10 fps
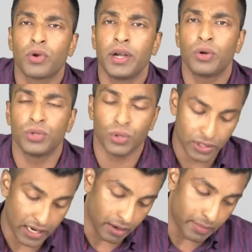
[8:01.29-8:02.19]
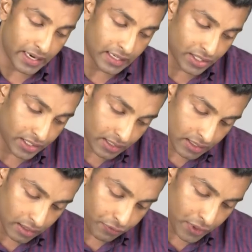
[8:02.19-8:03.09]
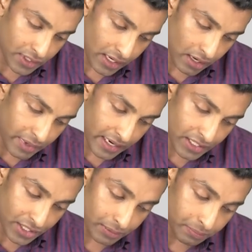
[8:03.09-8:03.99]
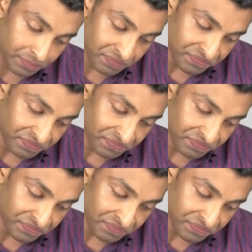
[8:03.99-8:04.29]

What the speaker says: look into those recommendations. The first recommendation